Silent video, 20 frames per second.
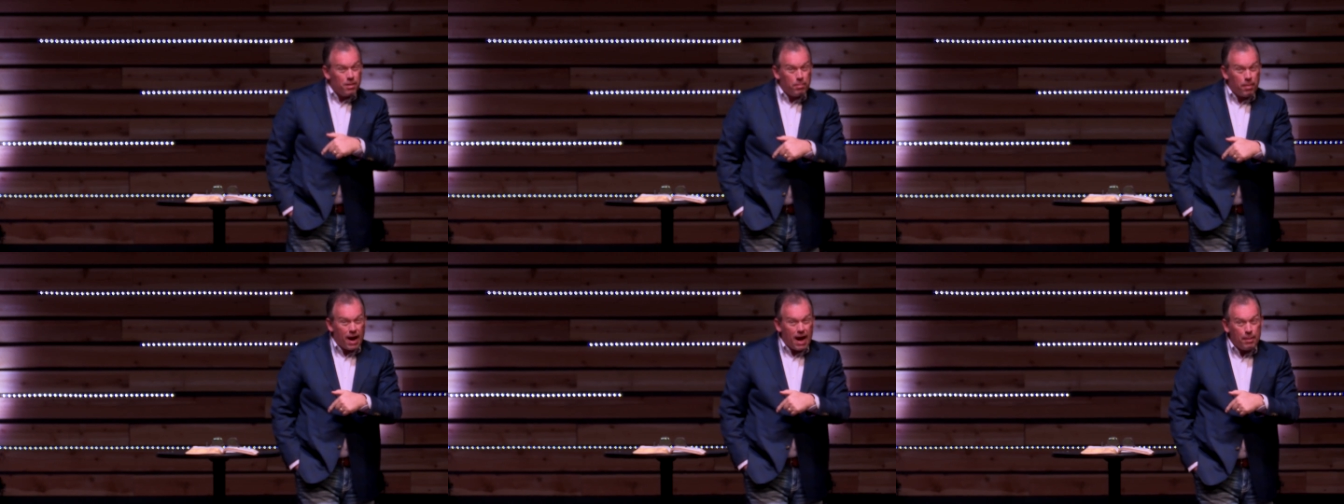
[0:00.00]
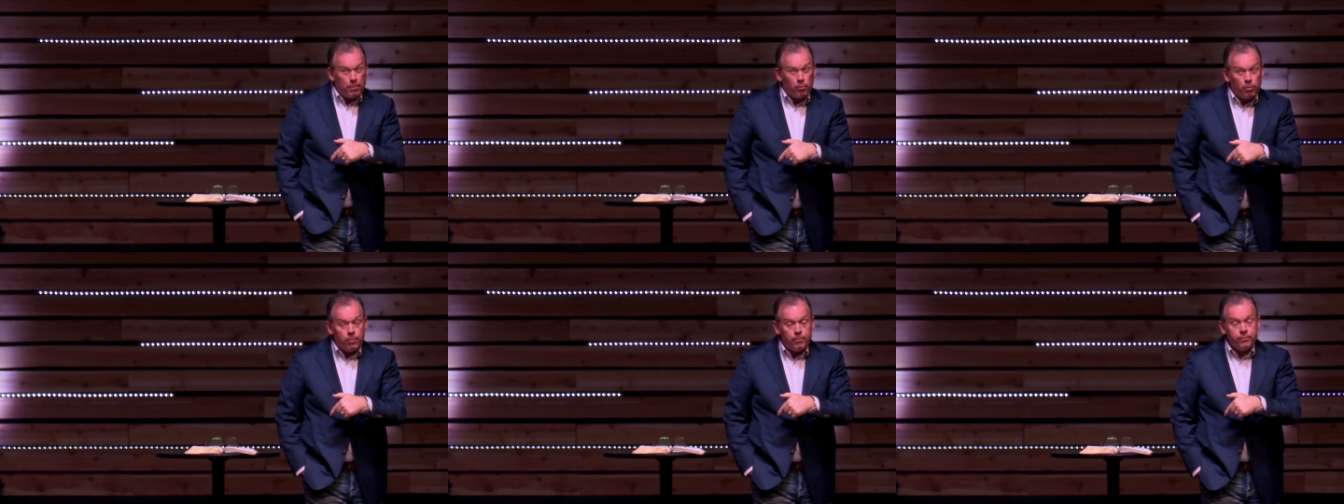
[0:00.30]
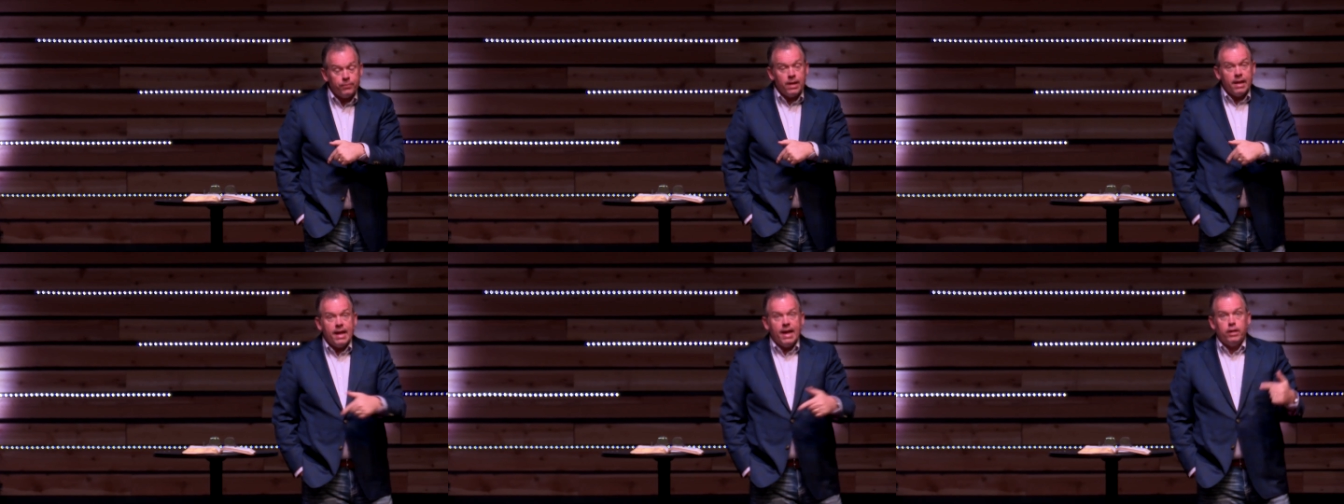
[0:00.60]
the Bible
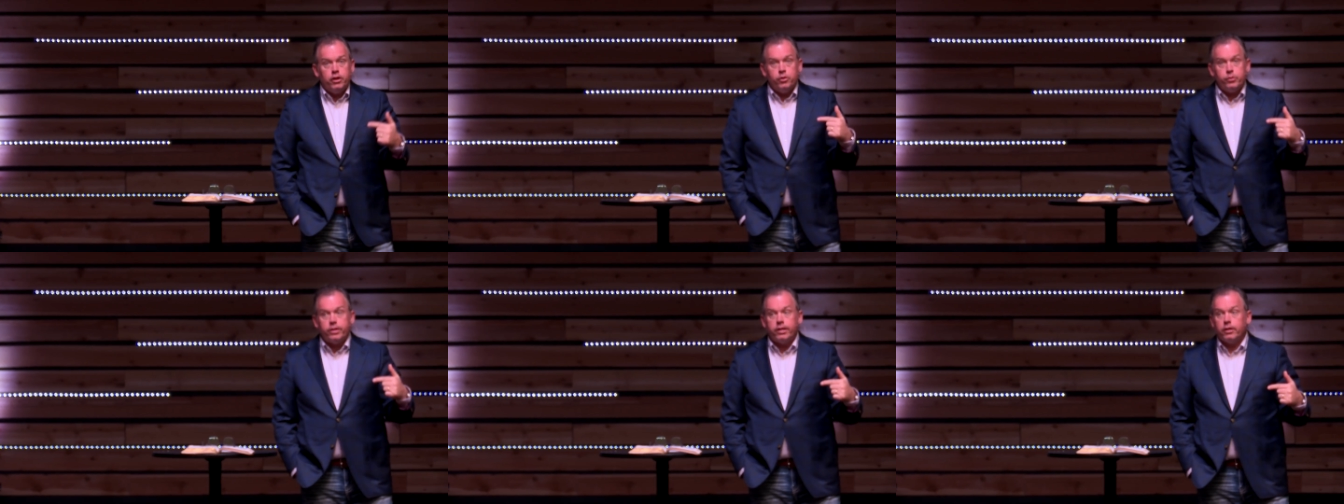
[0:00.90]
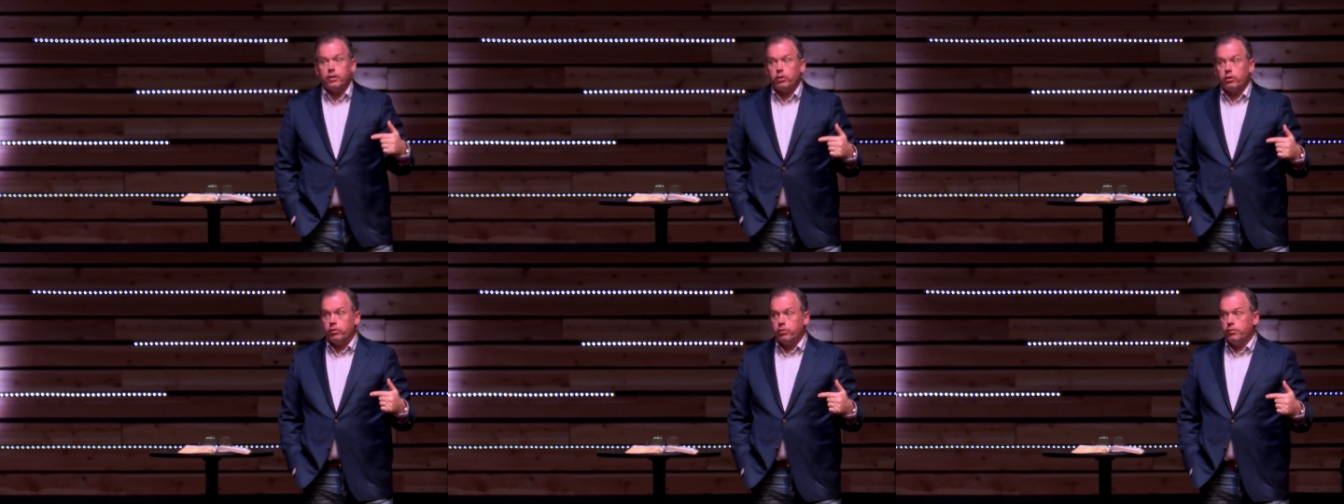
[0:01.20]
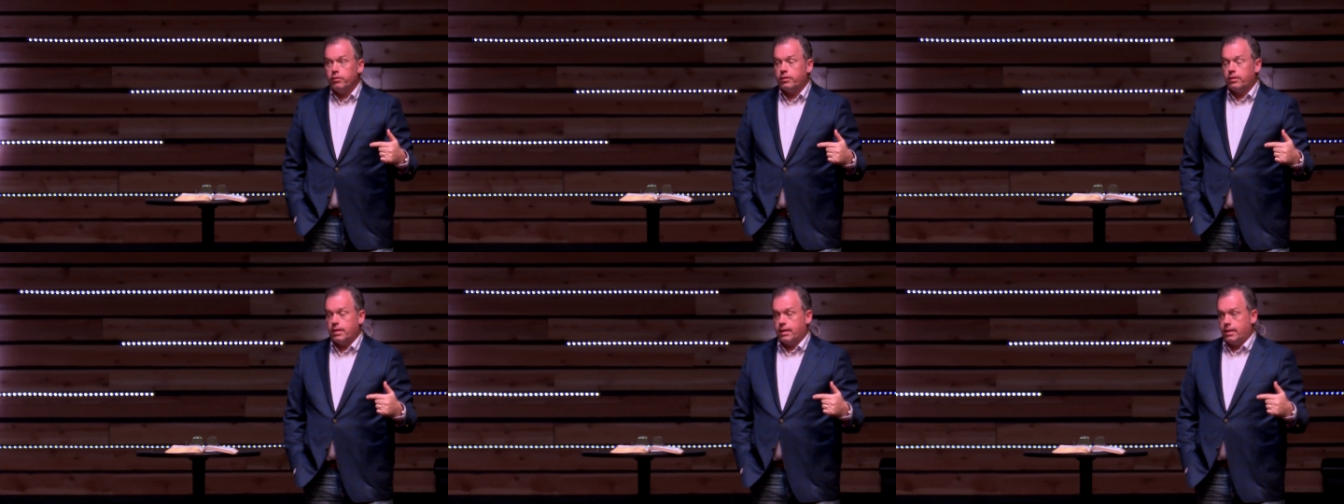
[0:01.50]
and you can
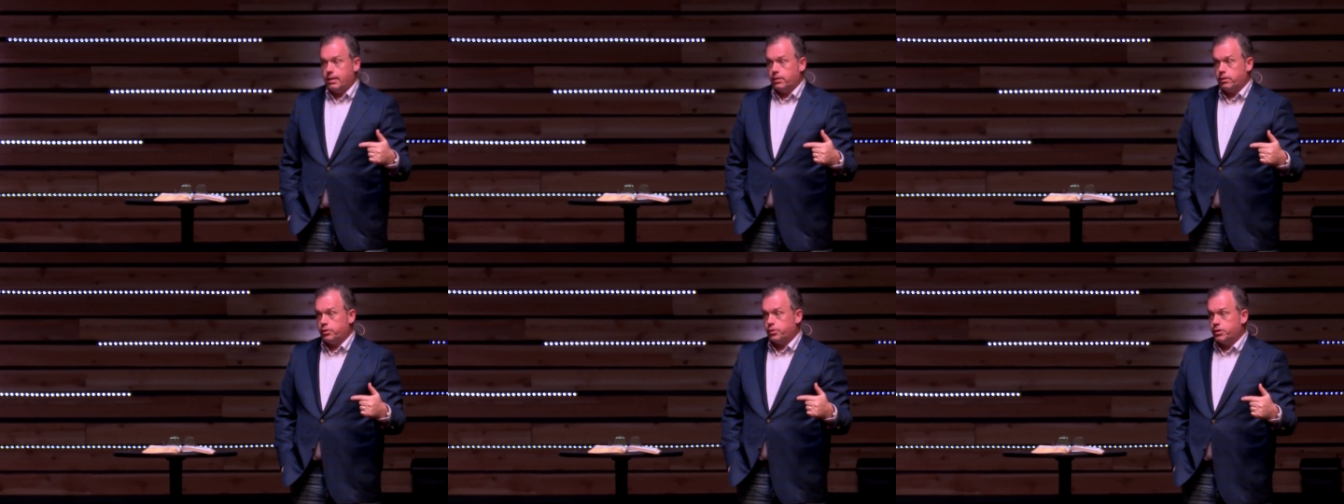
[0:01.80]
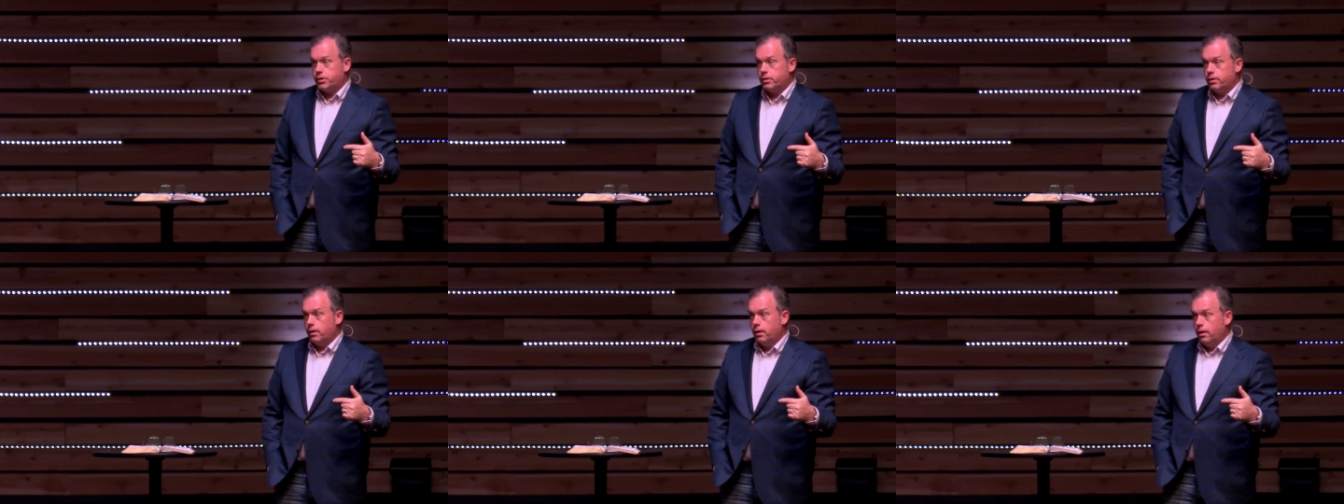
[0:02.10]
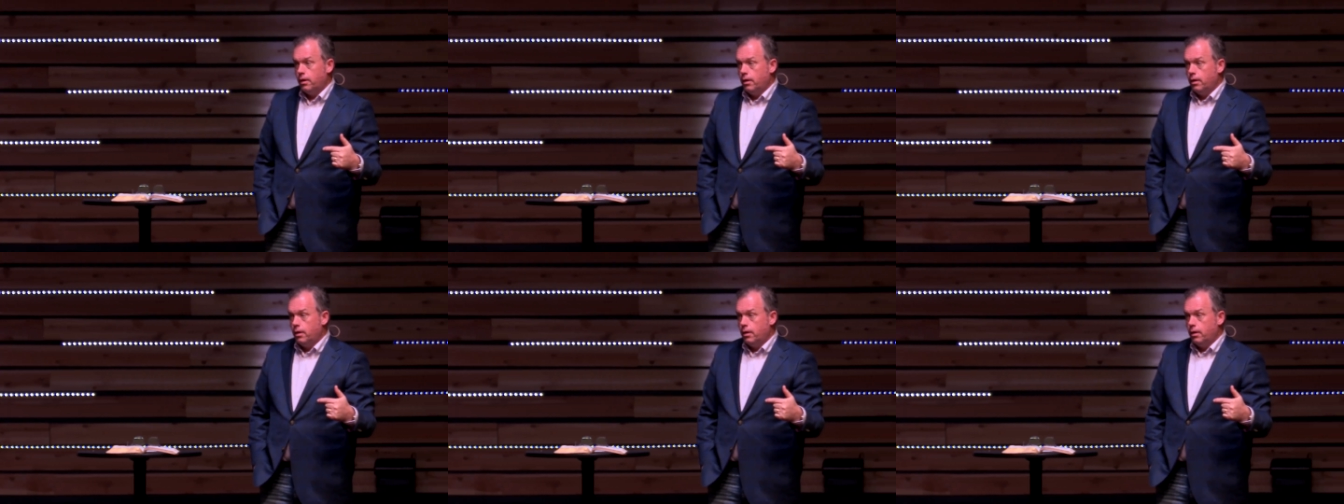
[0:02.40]
learn things.